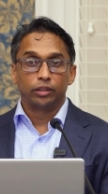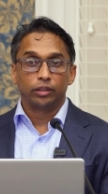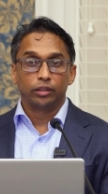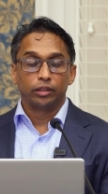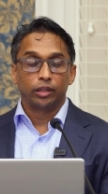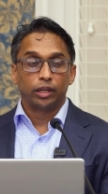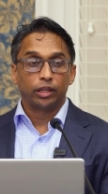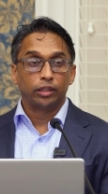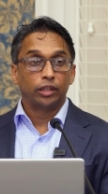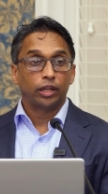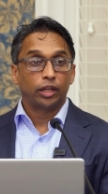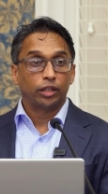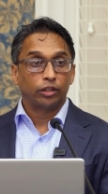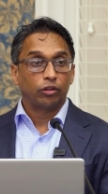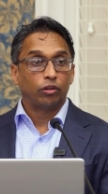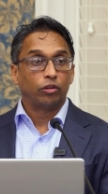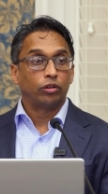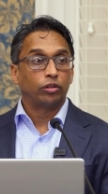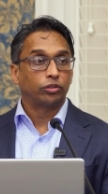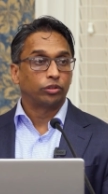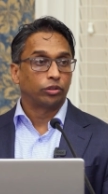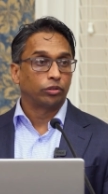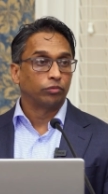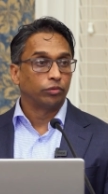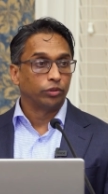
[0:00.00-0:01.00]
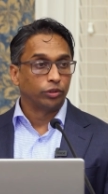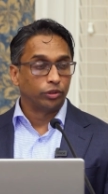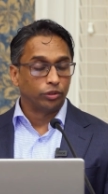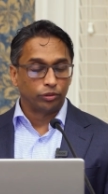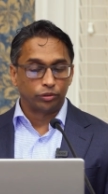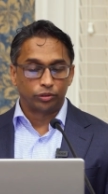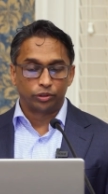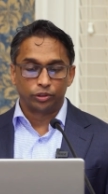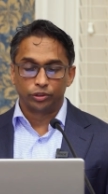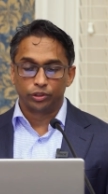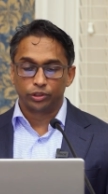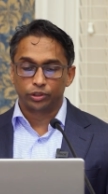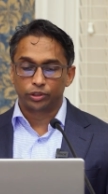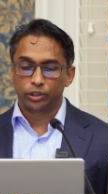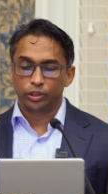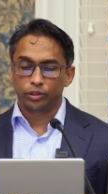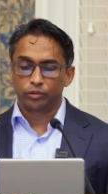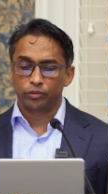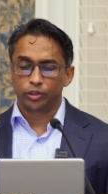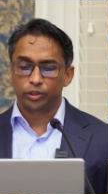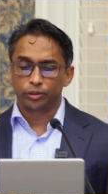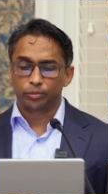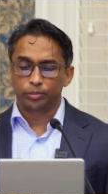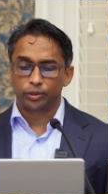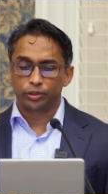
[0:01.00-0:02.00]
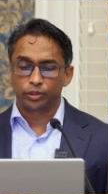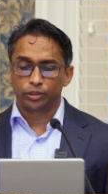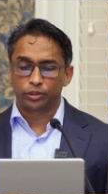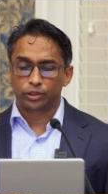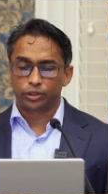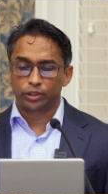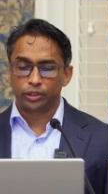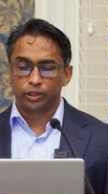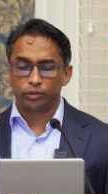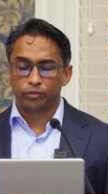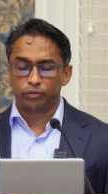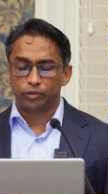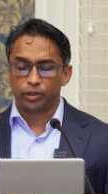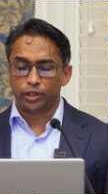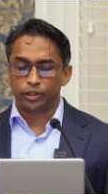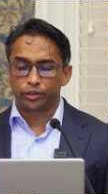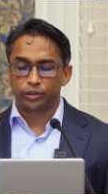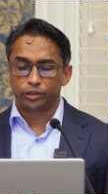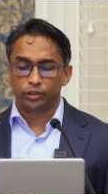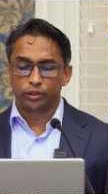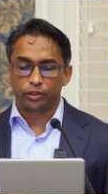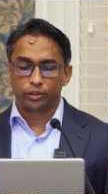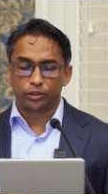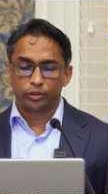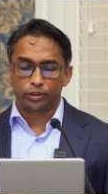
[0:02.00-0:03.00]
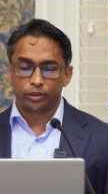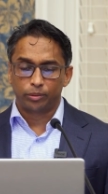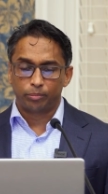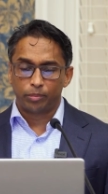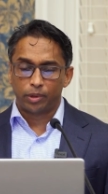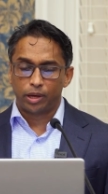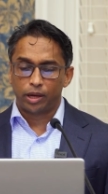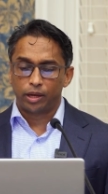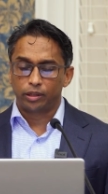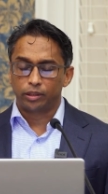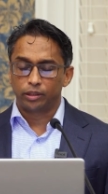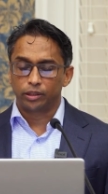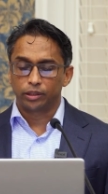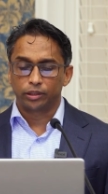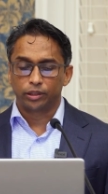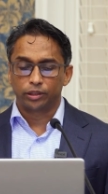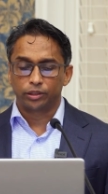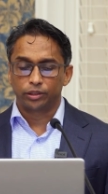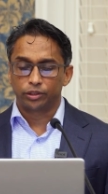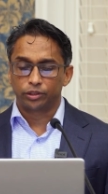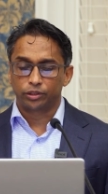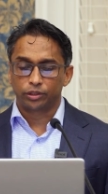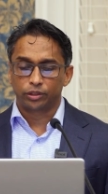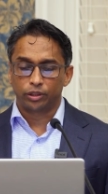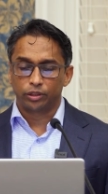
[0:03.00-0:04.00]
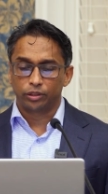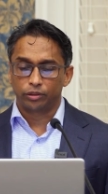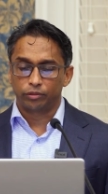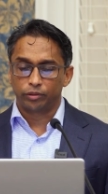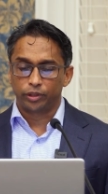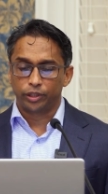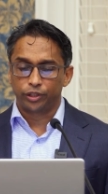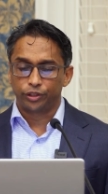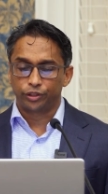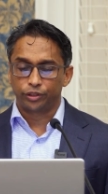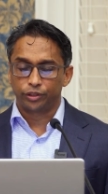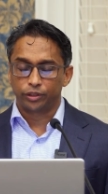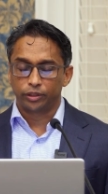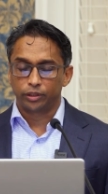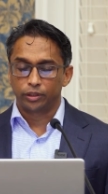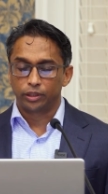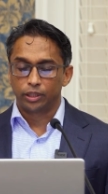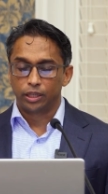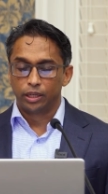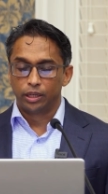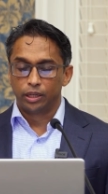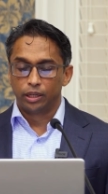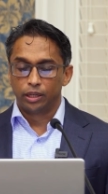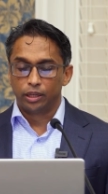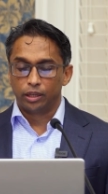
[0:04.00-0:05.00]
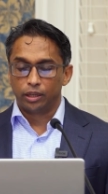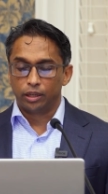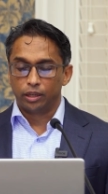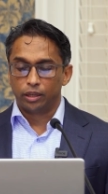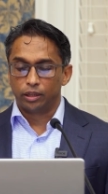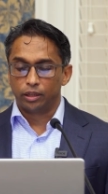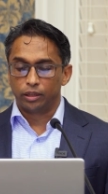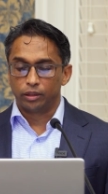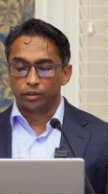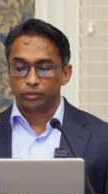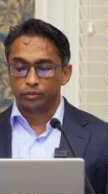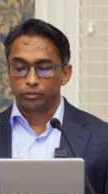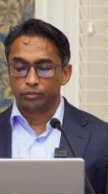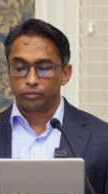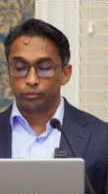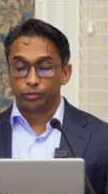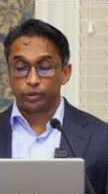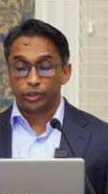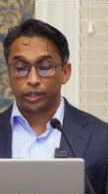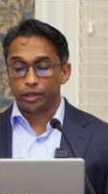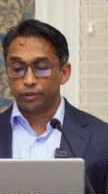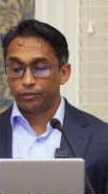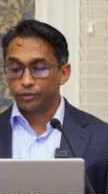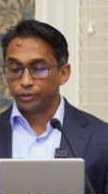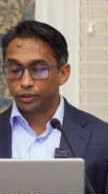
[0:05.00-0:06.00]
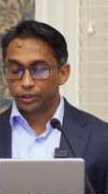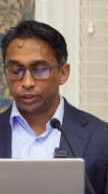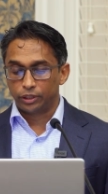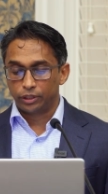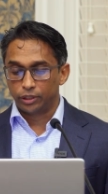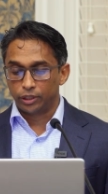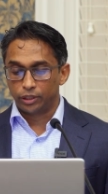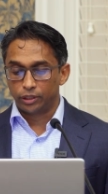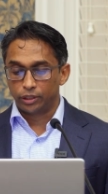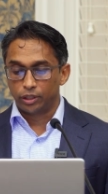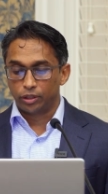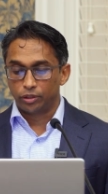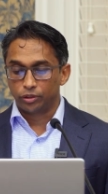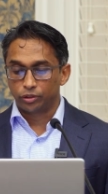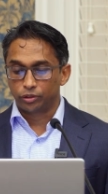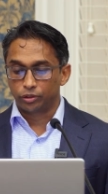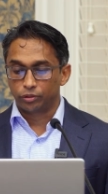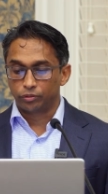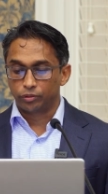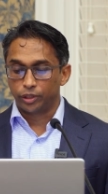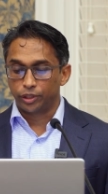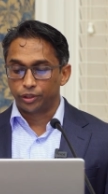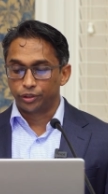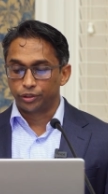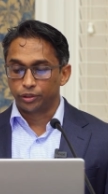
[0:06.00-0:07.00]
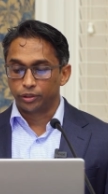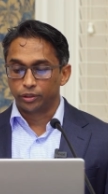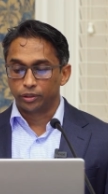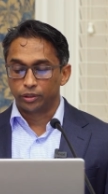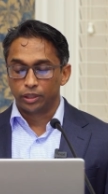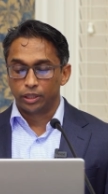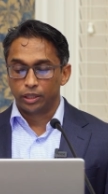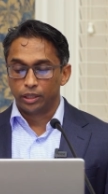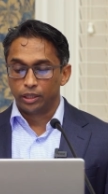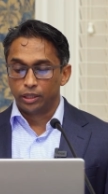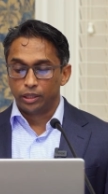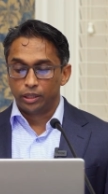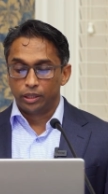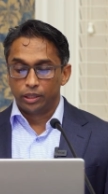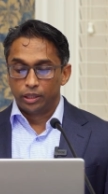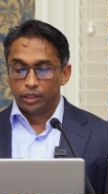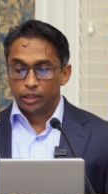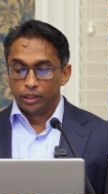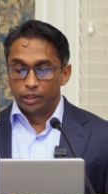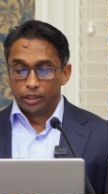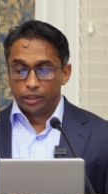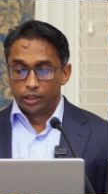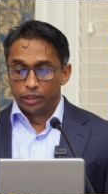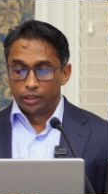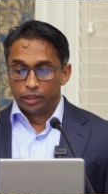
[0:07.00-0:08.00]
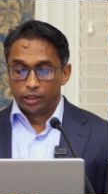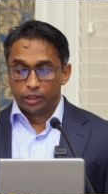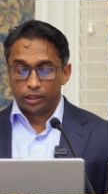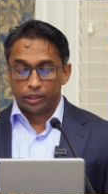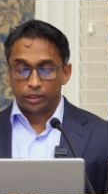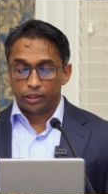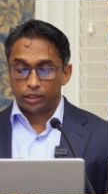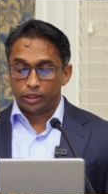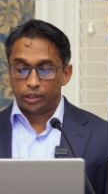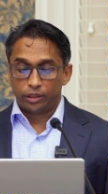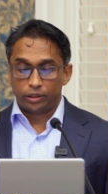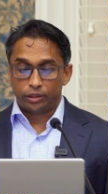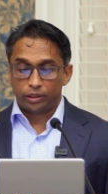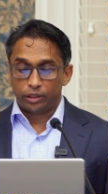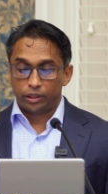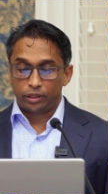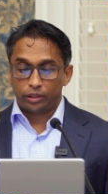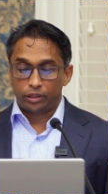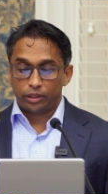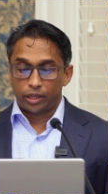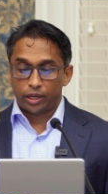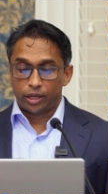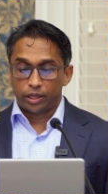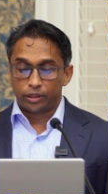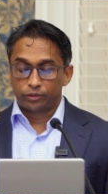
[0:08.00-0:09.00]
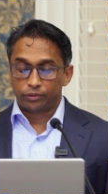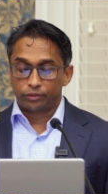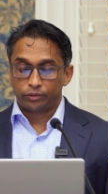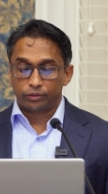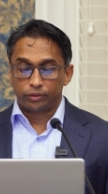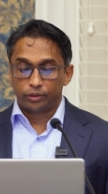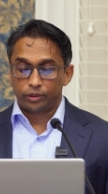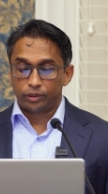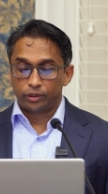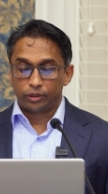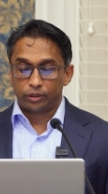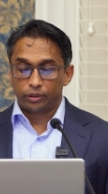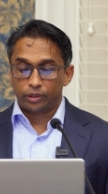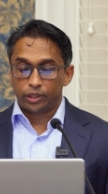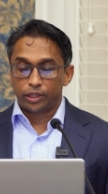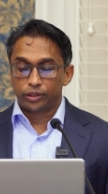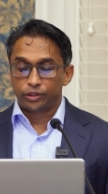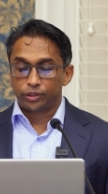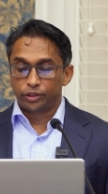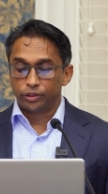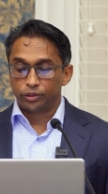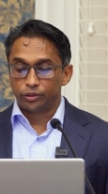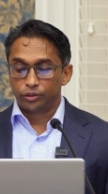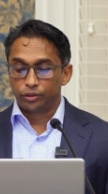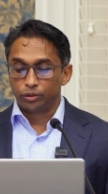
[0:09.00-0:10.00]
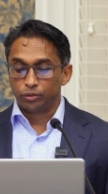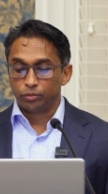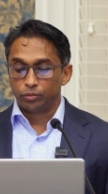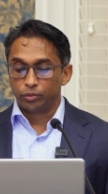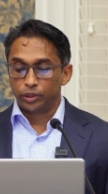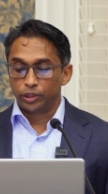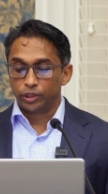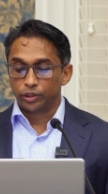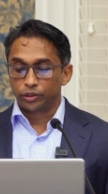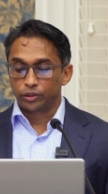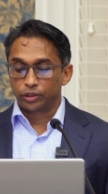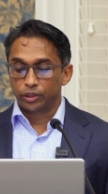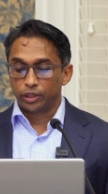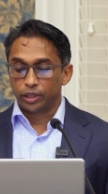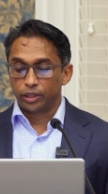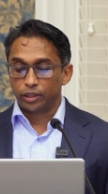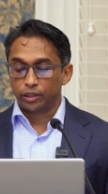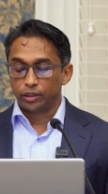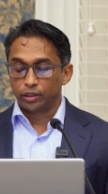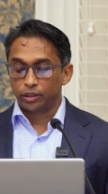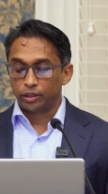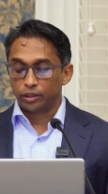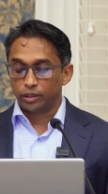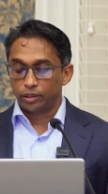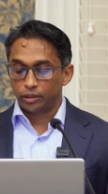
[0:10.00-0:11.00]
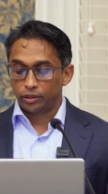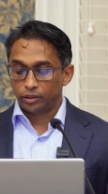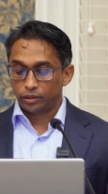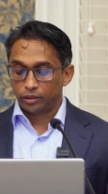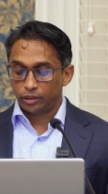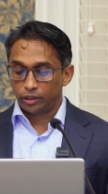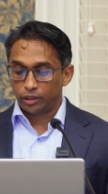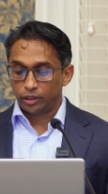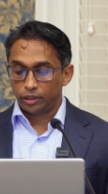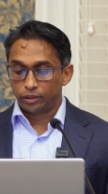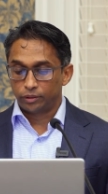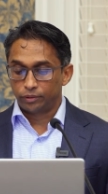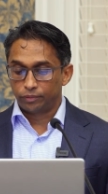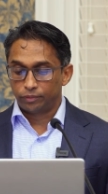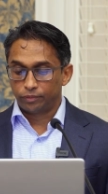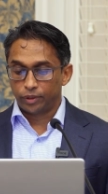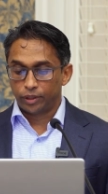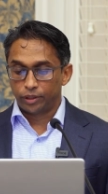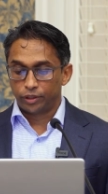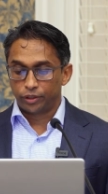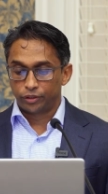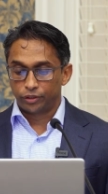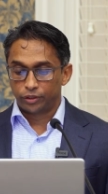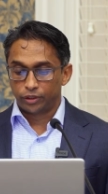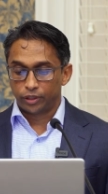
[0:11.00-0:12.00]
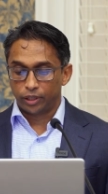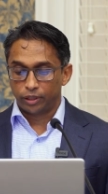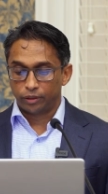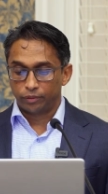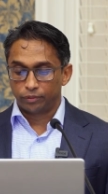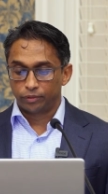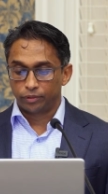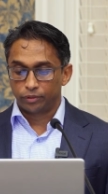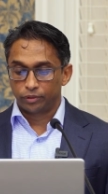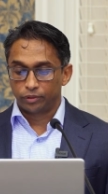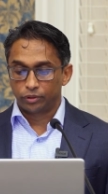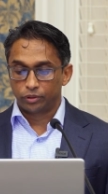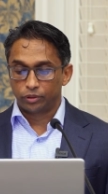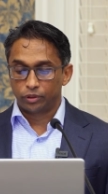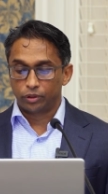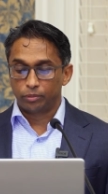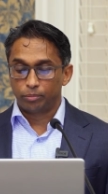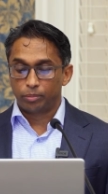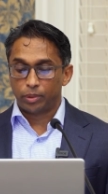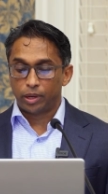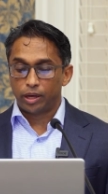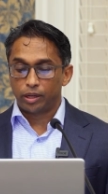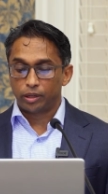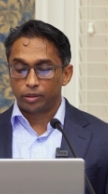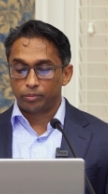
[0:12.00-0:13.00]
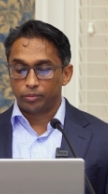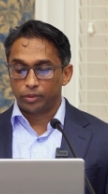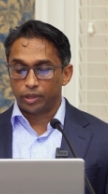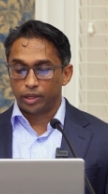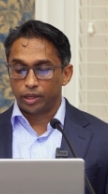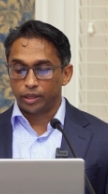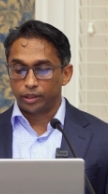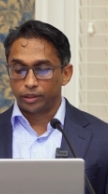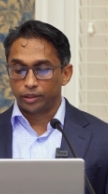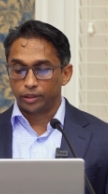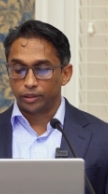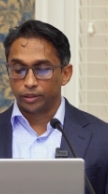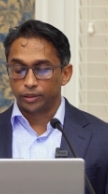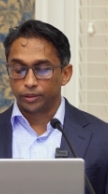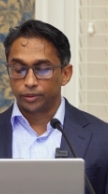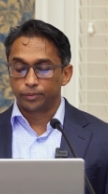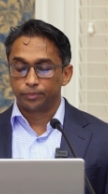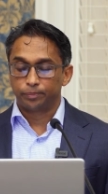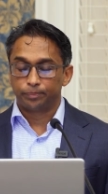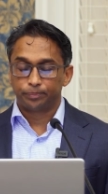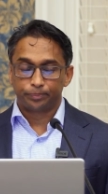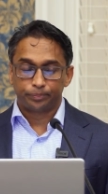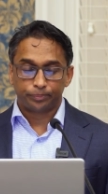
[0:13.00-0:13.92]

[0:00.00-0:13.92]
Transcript: that also reduces the skin rash. But the skin rash, the modeling, the discoloration, we haven't seen any ulceration. It lasts less than 2 weeks, and it's very safe. So the bottom line is